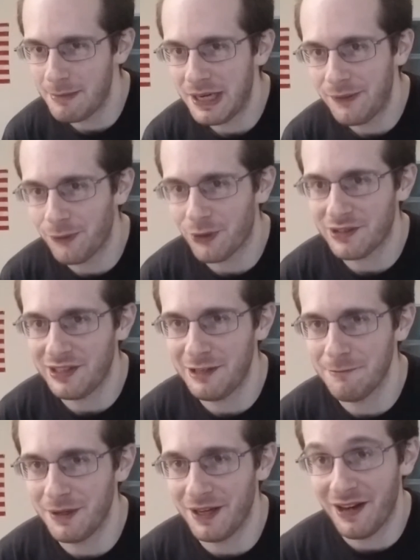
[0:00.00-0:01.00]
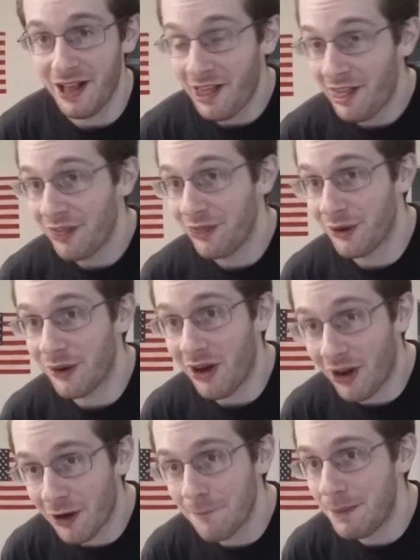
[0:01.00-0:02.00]
the Mini 14, but there
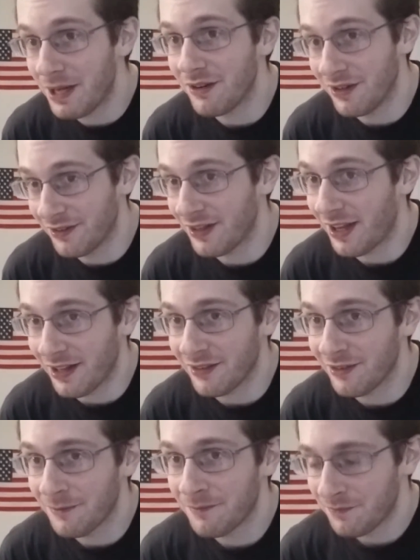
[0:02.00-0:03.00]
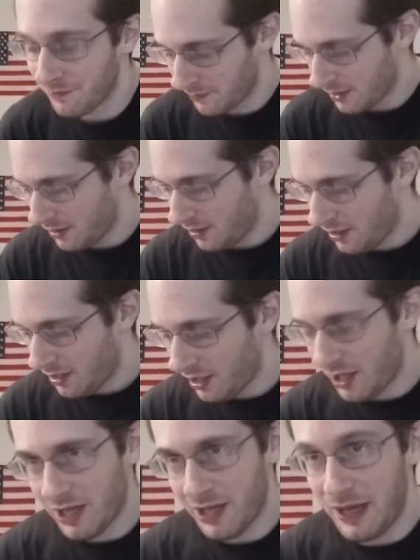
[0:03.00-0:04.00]
are better designs.
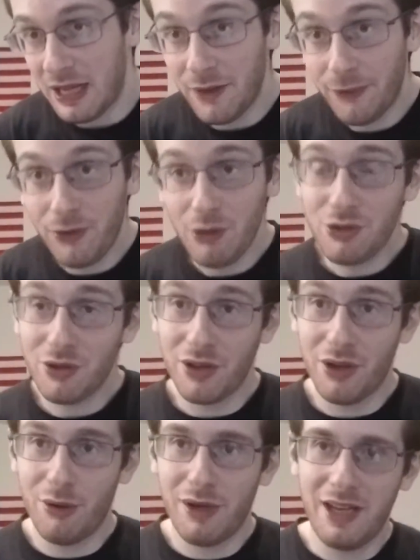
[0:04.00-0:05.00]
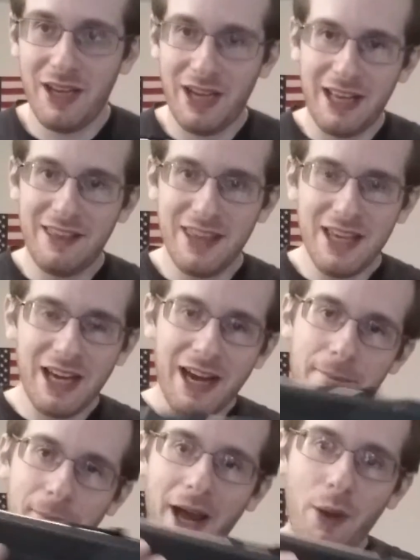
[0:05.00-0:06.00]
In the future, though, I think
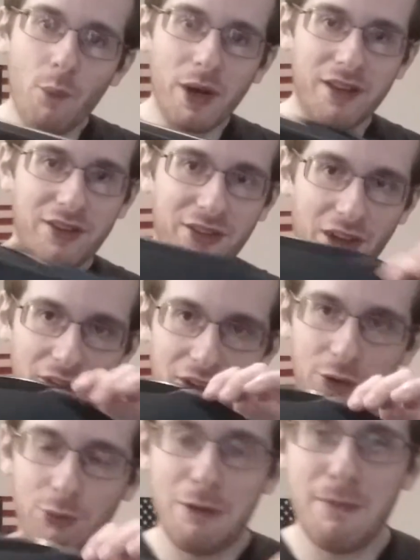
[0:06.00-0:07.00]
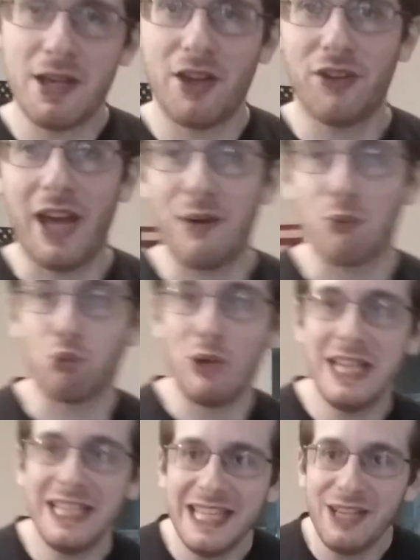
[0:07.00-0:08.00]
I might want to sell this one because I
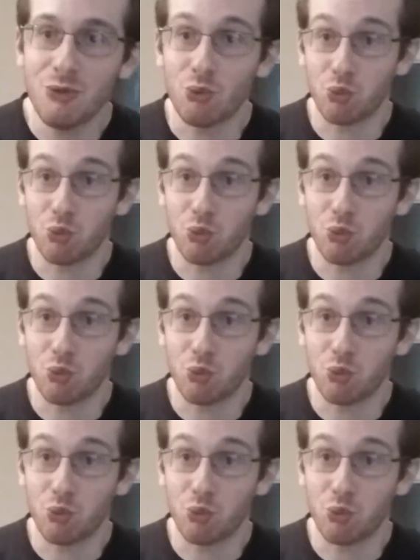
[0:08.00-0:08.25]
really,